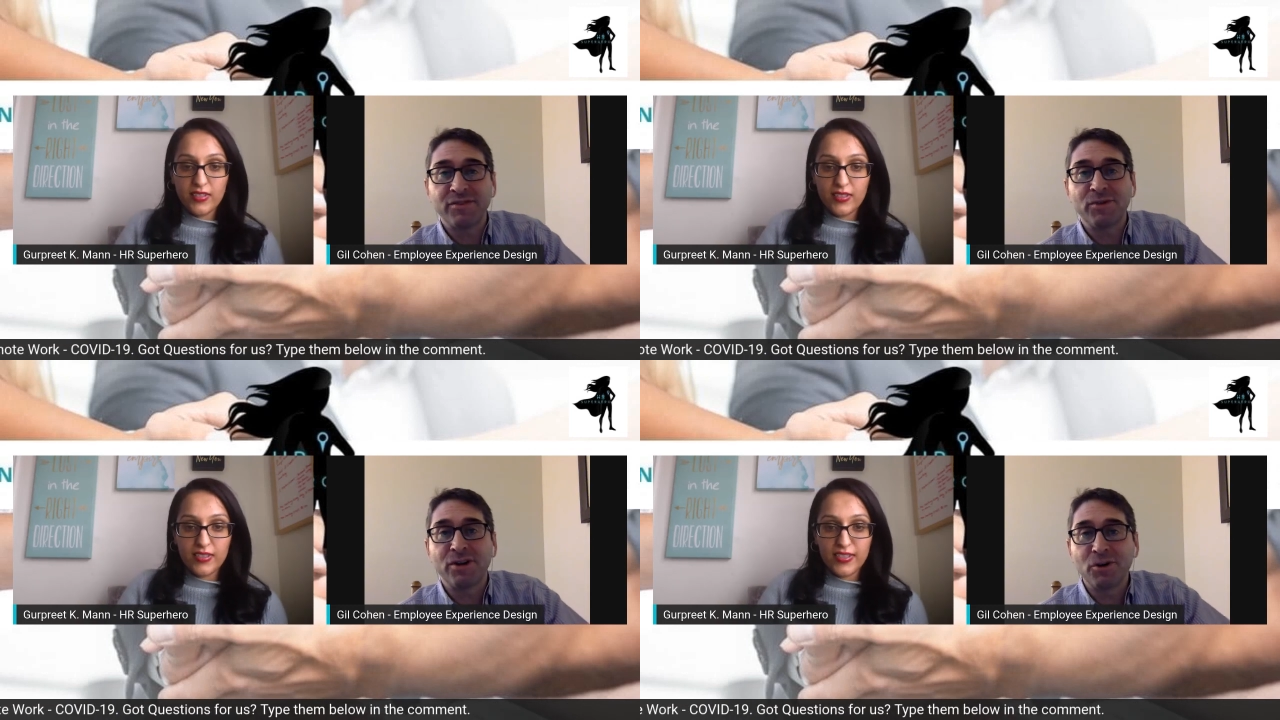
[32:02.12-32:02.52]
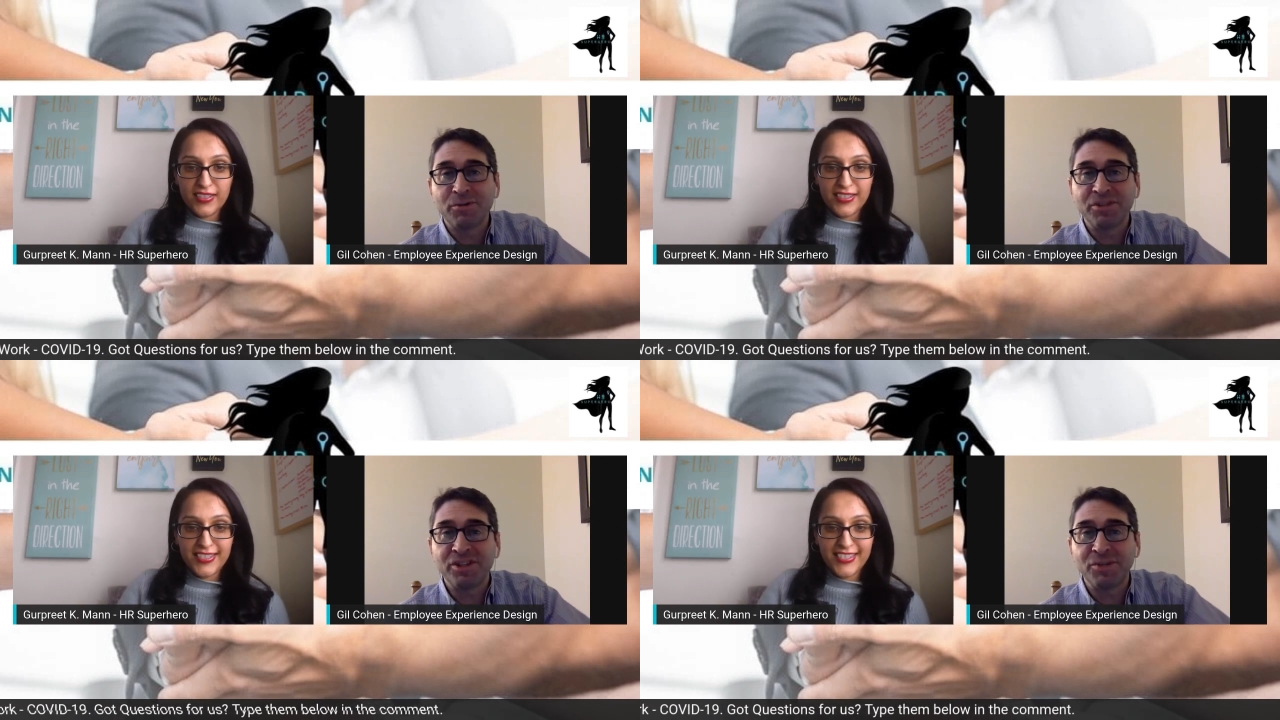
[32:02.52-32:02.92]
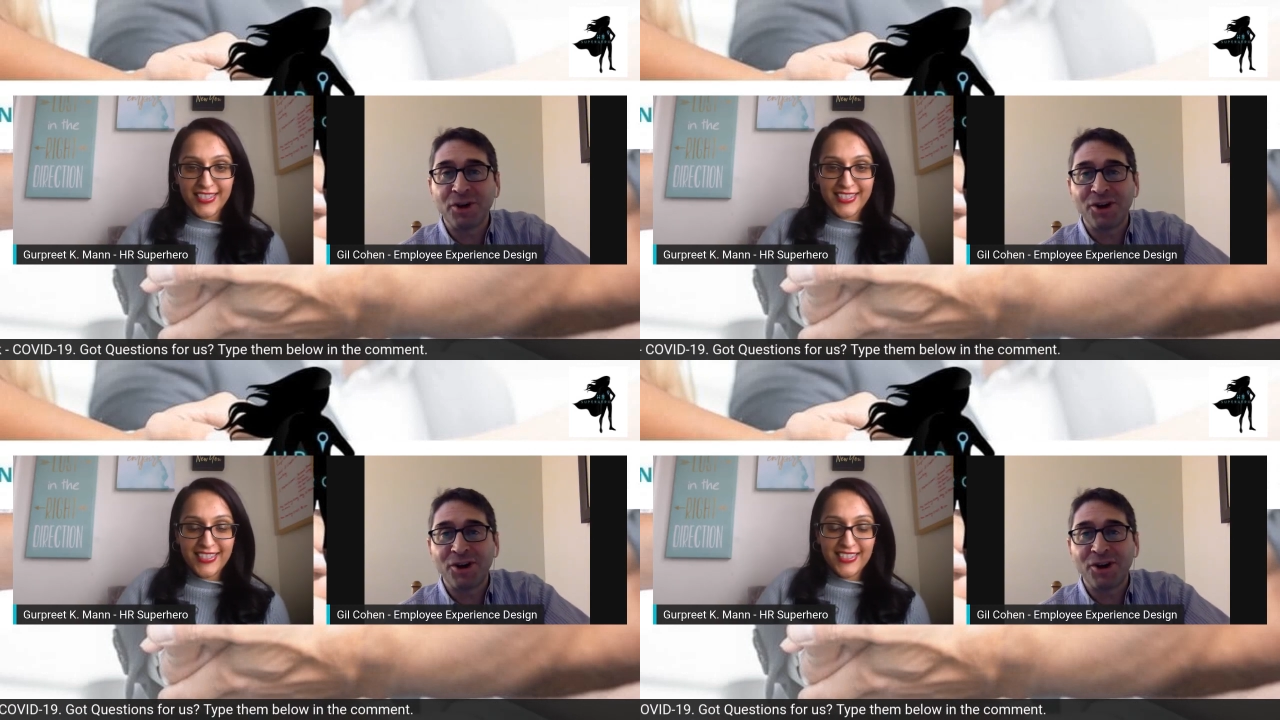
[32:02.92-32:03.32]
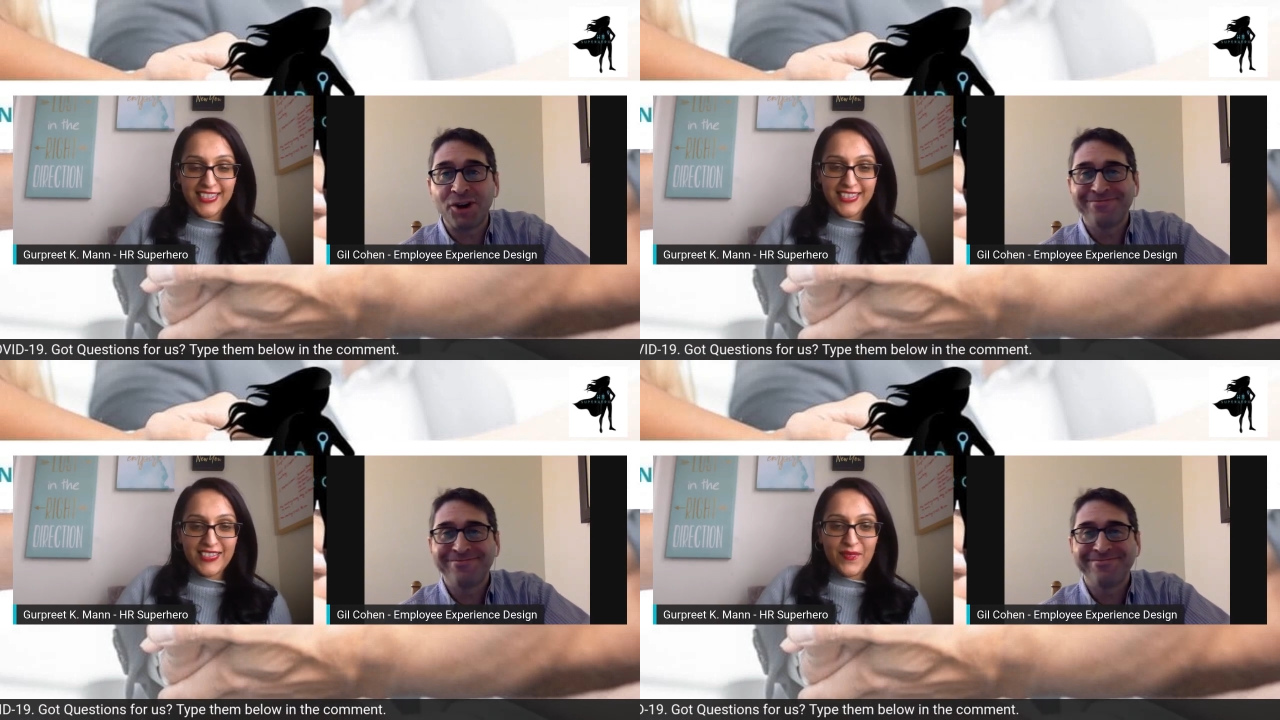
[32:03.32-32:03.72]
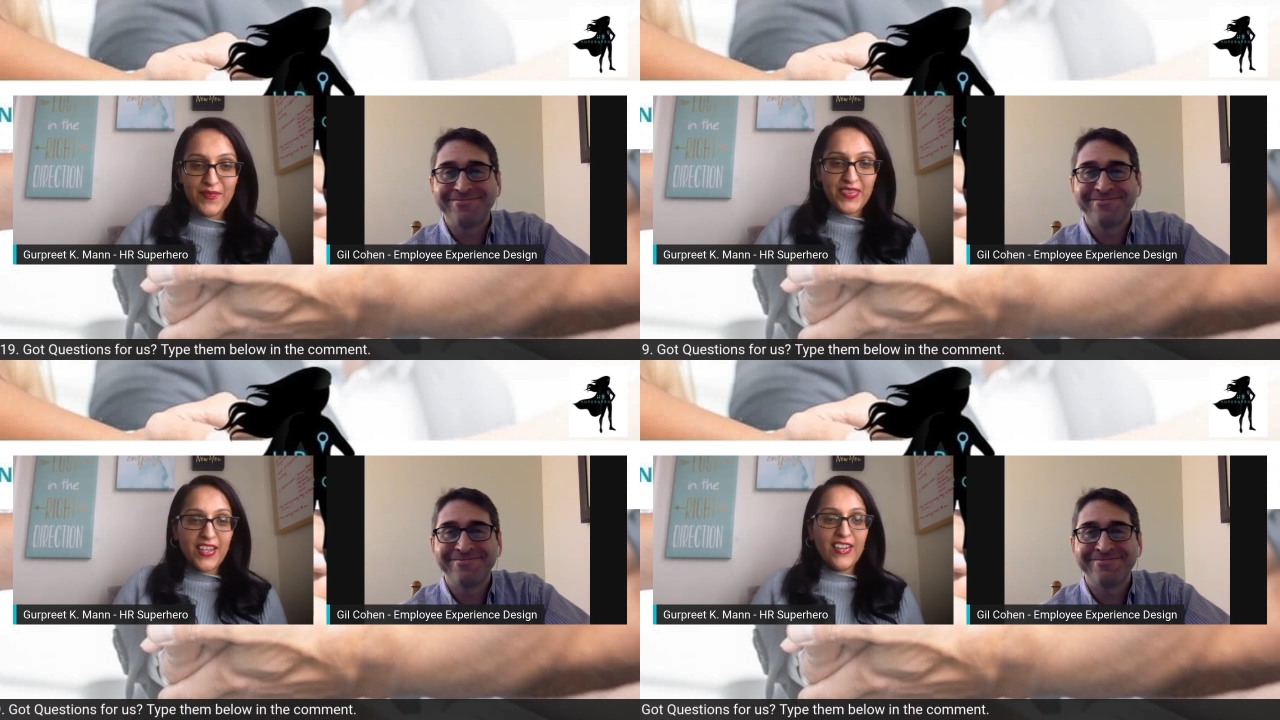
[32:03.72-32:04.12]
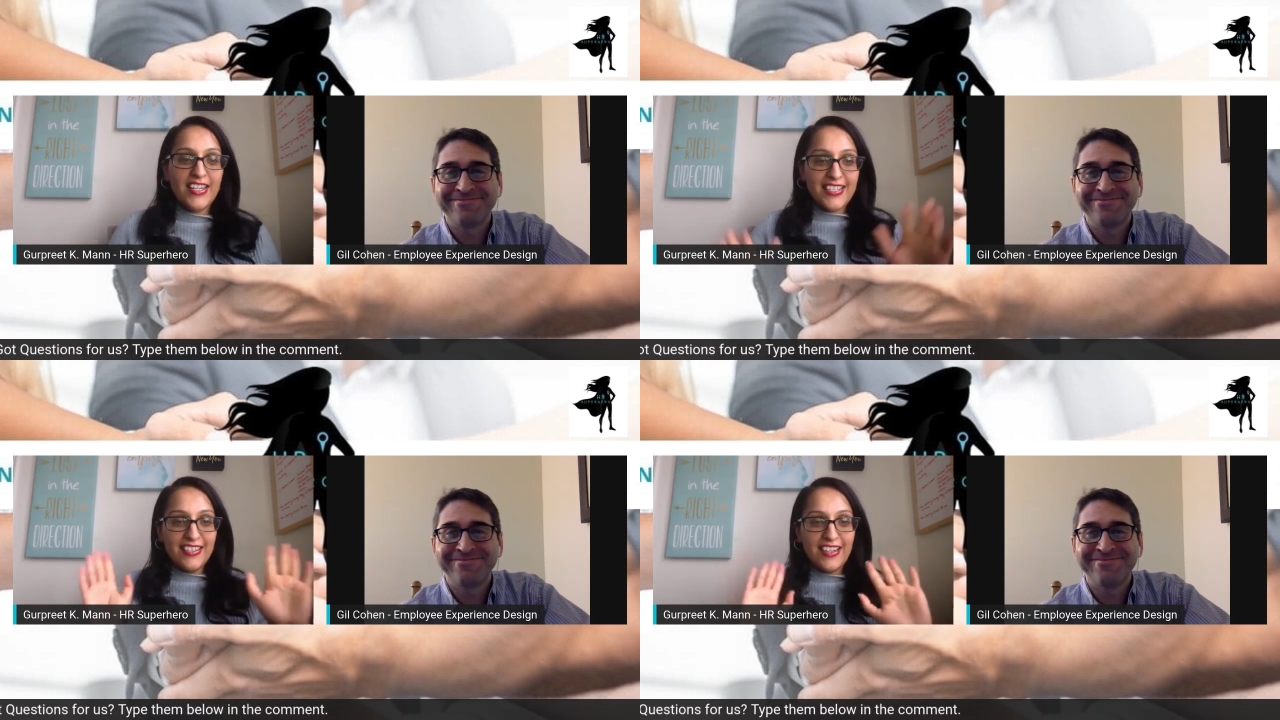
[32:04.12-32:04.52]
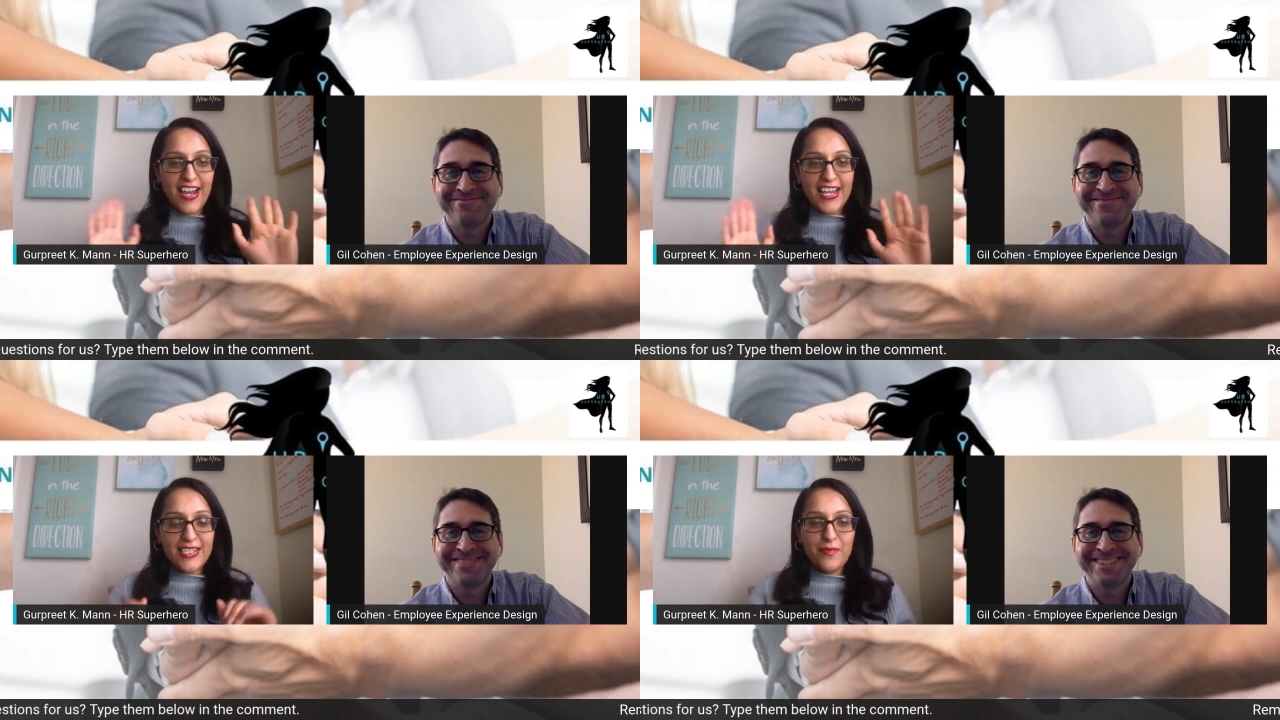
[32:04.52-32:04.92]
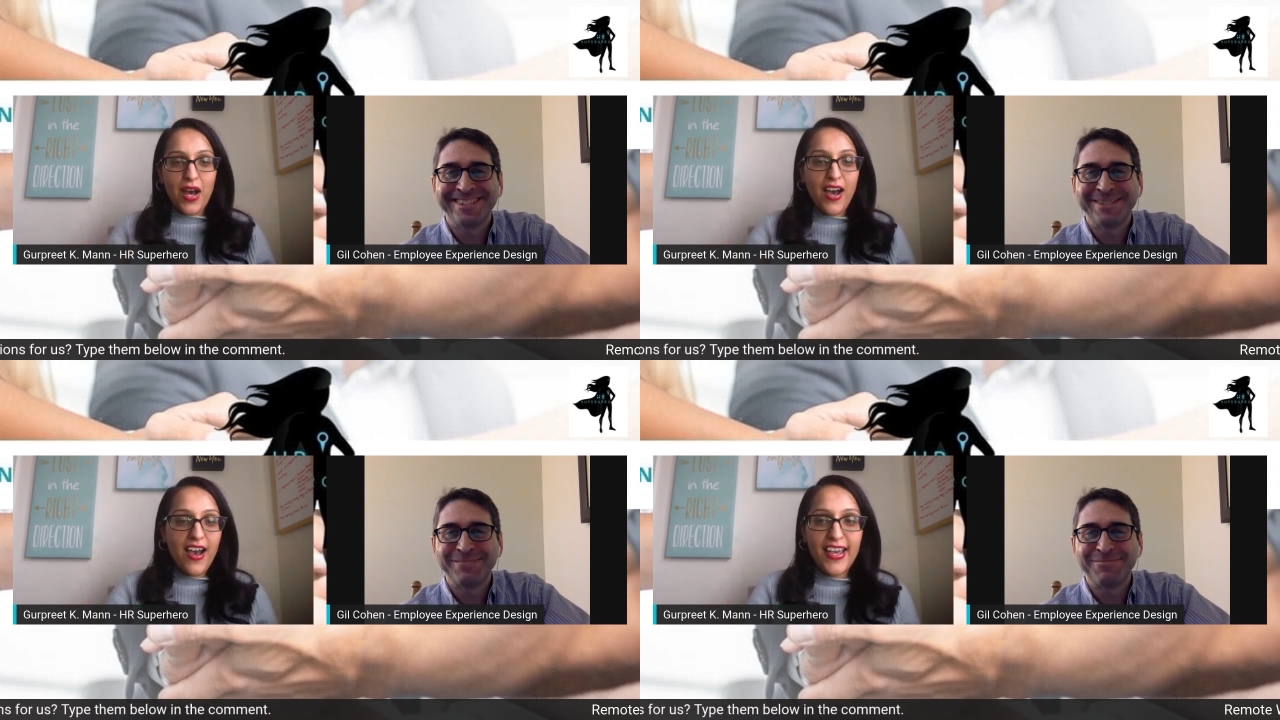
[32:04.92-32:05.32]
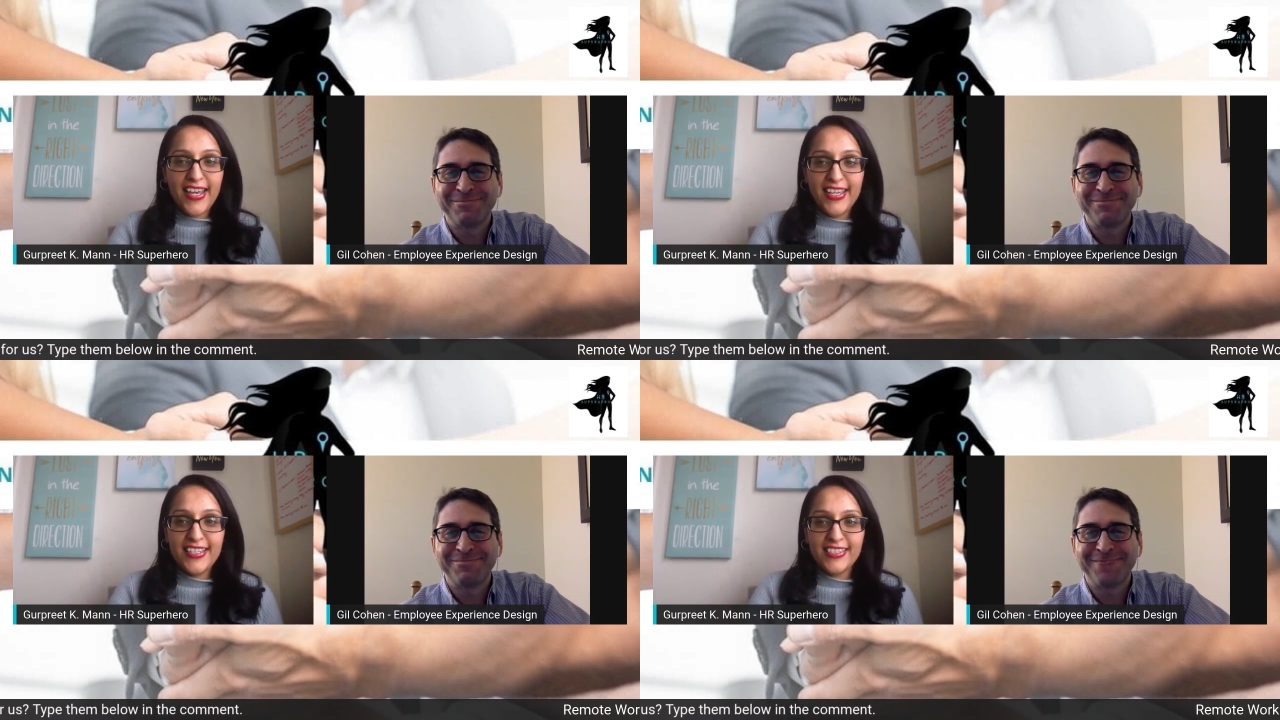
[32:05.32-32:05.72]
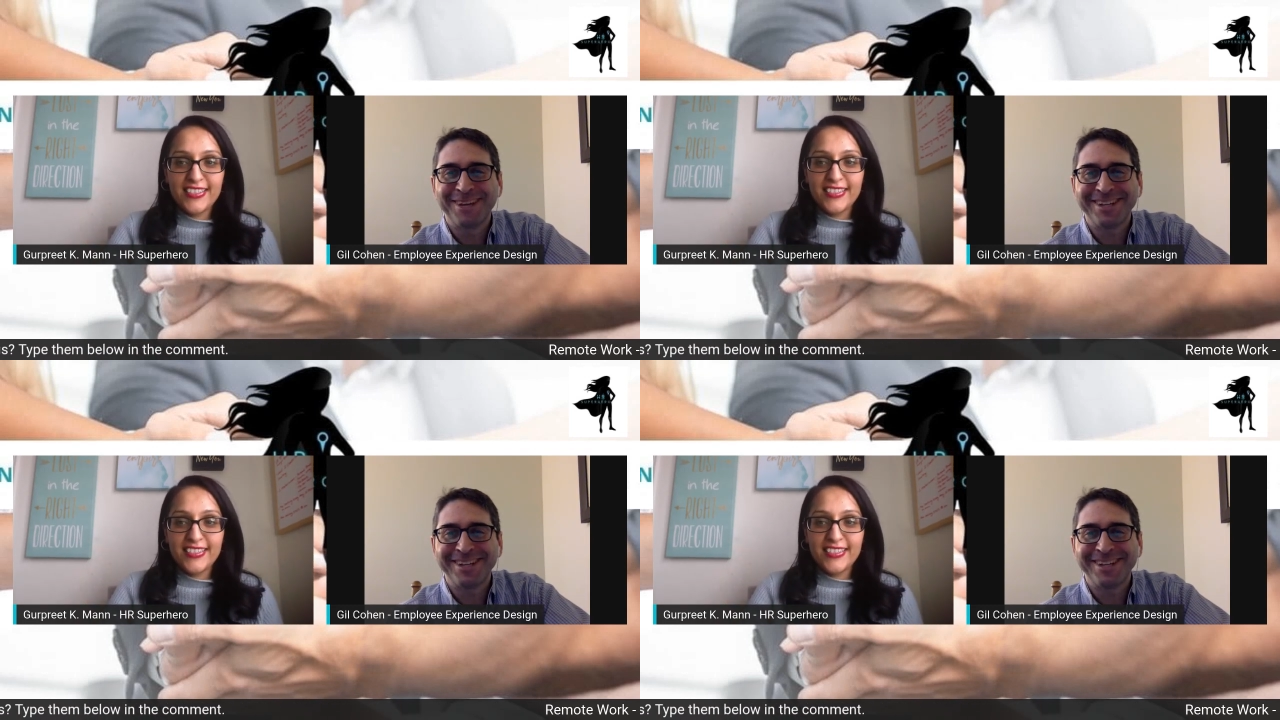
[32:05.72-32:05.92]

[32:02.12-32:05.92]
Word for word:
Speaker 1: Thanks, everyone. Hope to see you tomorrow.
Speaker 2: Okay, see you guys. Bye.